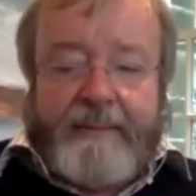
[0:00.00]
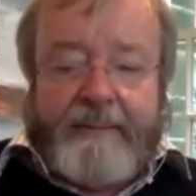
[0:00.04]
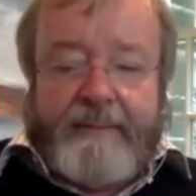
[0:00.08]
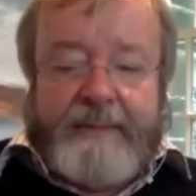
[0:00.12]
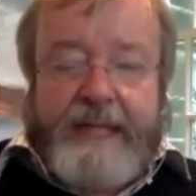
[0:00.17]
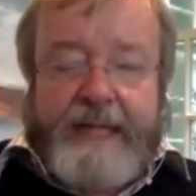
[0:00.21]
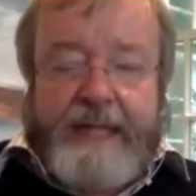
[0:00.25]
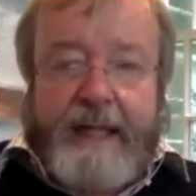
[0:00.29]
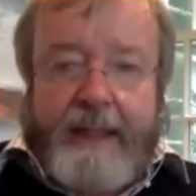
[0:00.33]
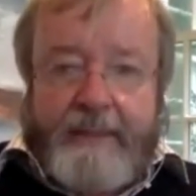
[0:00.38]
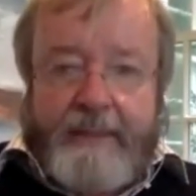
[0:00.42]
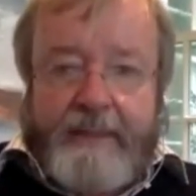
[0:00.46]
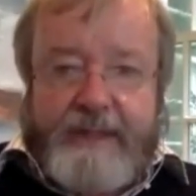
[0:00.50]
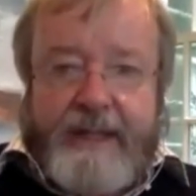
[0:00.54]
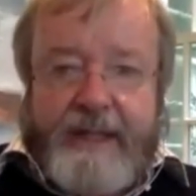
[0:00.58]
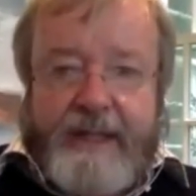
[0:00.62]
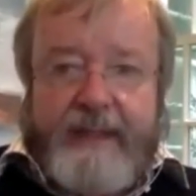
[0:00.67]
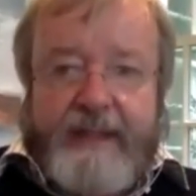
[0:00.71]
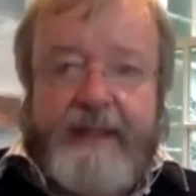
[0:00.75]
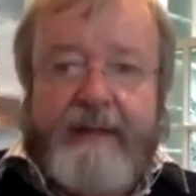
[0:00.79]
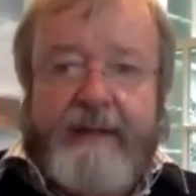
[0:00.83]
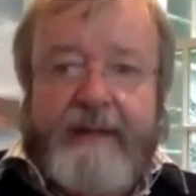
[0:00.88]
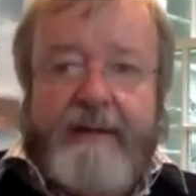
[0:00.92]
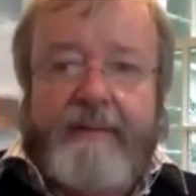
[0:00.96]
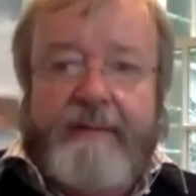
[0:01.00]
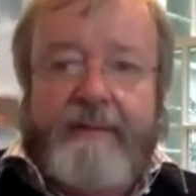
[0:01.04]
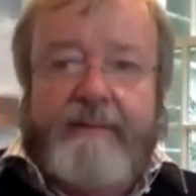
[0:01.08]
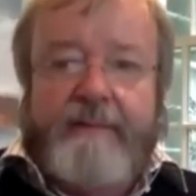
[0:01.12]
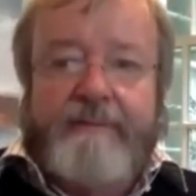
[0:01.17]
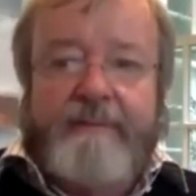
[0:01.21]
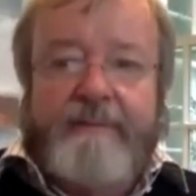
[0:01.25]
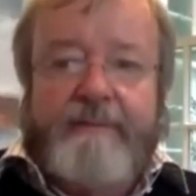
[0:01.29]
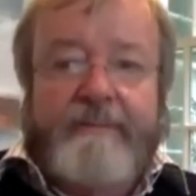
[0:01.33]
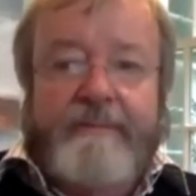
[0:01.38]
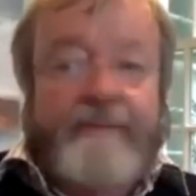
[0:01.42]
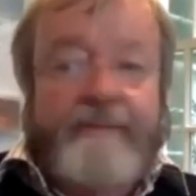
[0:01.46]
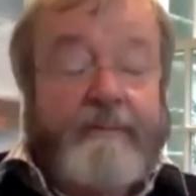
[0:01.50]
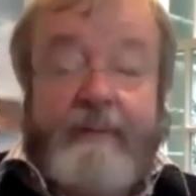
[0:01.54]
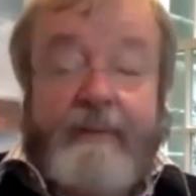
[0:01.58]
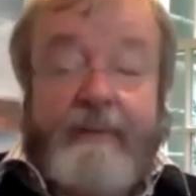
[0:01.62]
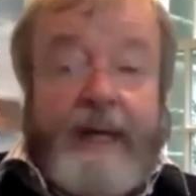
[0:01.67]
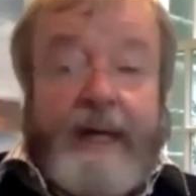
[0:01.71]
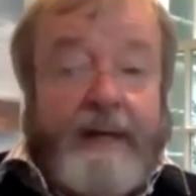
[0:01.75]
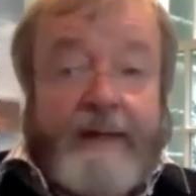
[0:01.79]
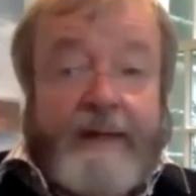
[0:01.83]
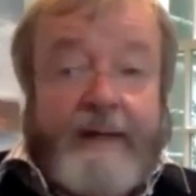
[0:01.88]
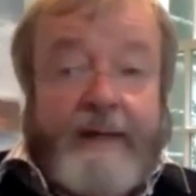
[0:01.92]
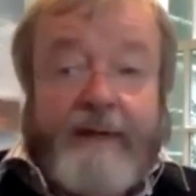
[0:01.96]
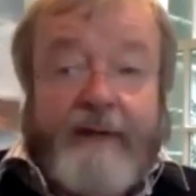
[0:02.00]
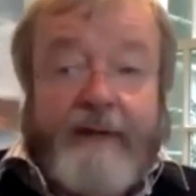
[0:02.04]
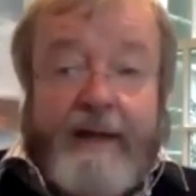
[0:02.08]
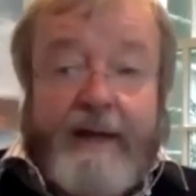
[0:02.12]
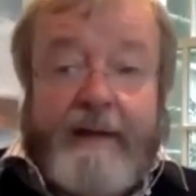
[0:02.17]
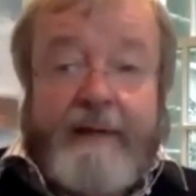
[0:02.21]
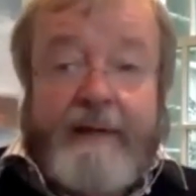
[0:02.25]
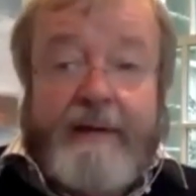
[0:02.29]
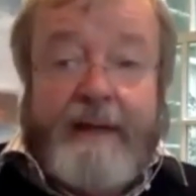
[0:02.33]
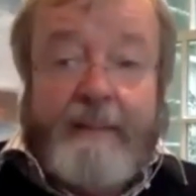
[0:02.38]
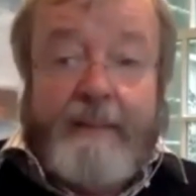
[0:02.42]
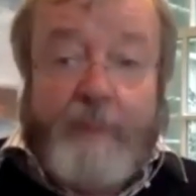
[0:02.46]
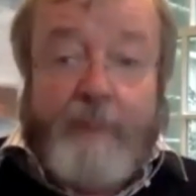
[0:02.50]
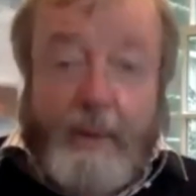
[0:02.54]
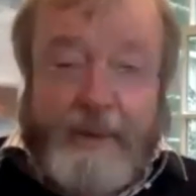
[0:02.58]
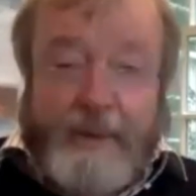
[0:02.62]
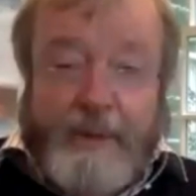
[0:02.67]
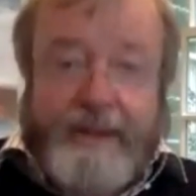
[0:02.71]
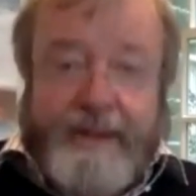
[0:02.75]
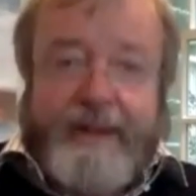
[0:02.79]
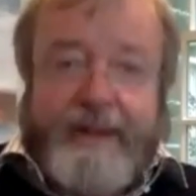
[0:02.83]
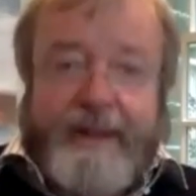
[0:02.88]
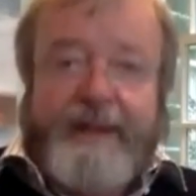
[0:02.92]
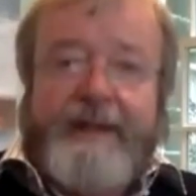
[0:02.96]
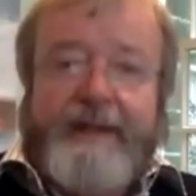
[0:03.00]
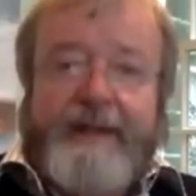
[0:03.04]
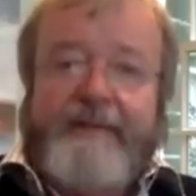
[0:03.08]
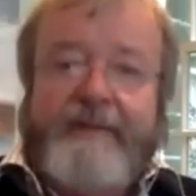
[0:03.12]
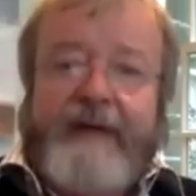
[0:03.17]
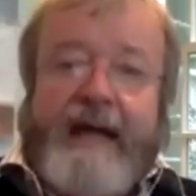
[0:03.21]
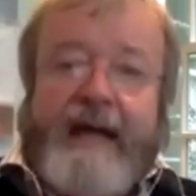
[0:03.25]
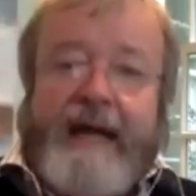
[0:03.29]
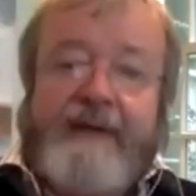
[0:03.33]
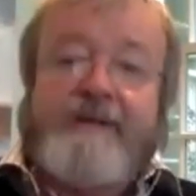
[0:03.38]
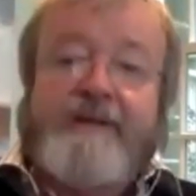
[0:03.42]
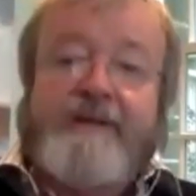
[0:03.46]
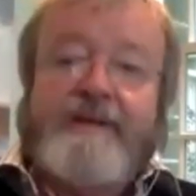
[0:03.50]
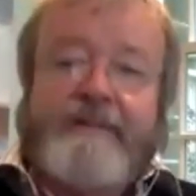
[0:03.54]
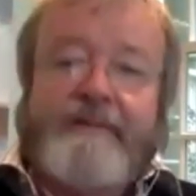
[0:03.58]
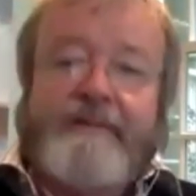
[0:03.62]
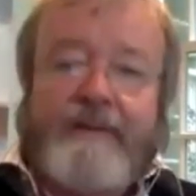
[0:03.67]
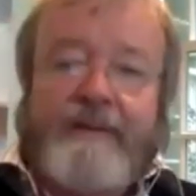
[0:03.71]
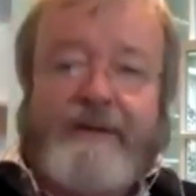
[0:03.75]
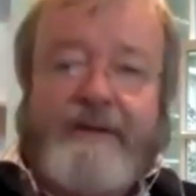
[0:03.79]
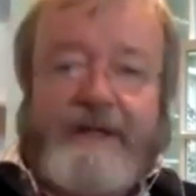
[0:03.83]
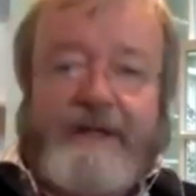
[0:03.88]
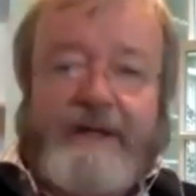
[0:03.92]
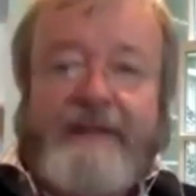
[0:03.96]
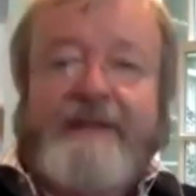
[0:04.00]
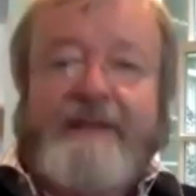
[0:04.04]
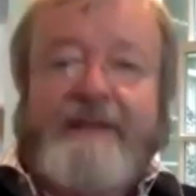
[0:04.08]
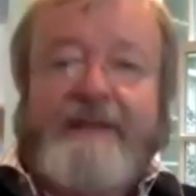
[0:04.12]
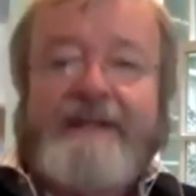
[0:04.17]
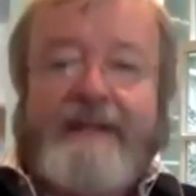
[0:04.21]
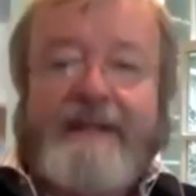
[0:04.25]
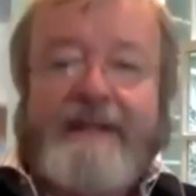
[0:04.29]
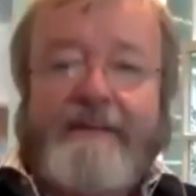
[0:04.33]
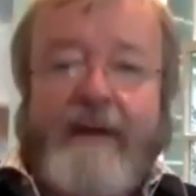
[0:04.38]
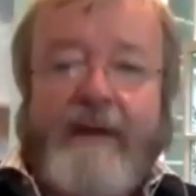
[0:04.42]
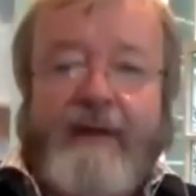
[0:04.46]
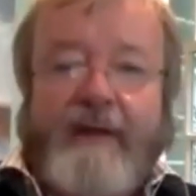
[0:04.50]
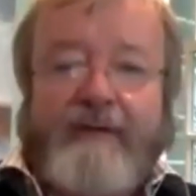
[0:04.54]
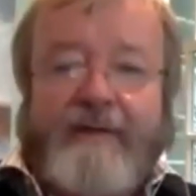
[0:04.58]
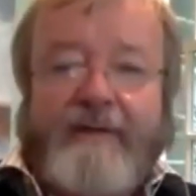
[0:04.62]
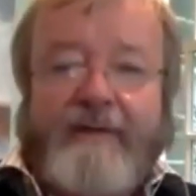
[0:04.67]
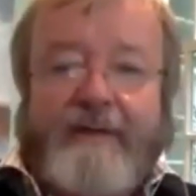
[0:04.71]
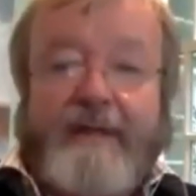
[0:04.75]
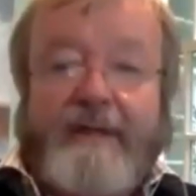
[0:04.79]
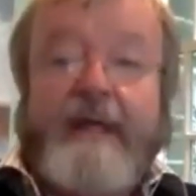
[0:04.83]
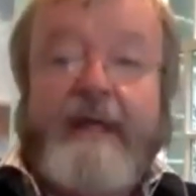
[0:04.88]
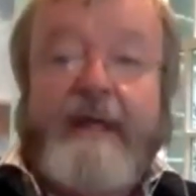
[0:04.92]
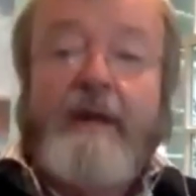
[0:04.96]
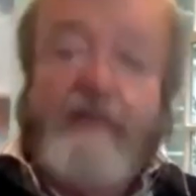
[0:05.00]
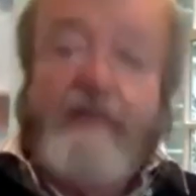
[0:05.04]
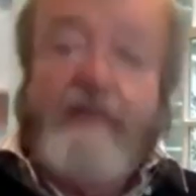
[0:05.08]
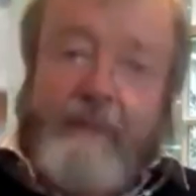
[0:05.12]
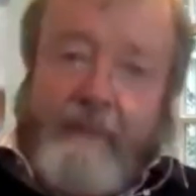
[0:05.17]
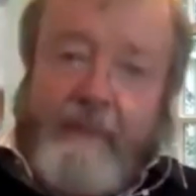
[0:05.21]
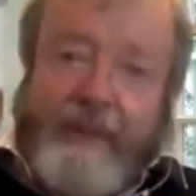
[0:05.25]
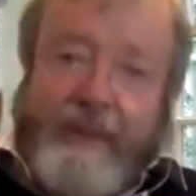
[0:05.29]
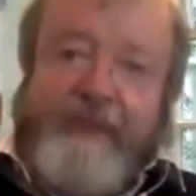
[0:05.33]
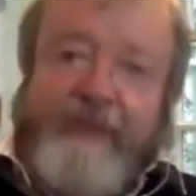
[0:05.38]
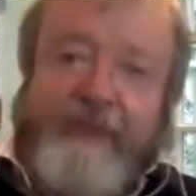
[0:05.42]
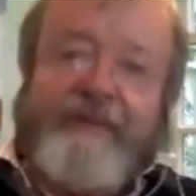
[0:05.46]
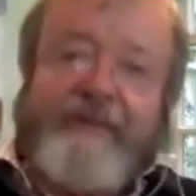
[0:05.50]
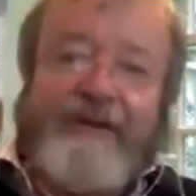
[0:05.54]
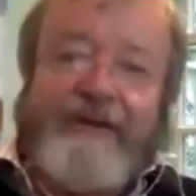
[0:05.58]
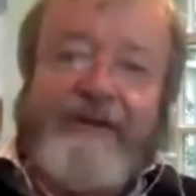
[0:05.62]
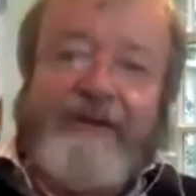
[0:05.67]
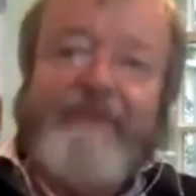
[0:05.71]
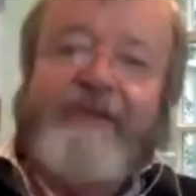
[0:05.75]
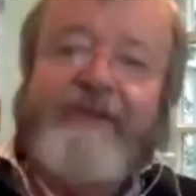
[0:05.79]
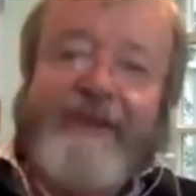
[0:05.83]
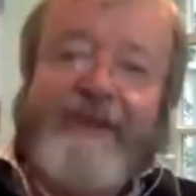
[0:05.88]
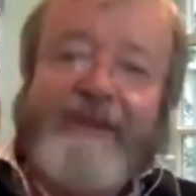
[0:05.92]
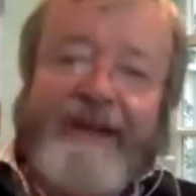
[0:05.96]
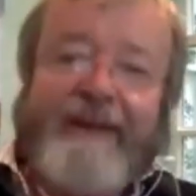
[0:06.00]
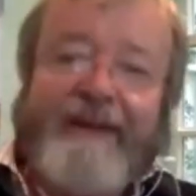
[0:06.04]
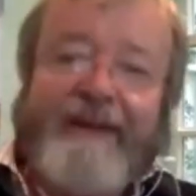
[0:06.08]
Taleb's idea of, I think, very important idea of anti-fragility rather than robustness. Yeah.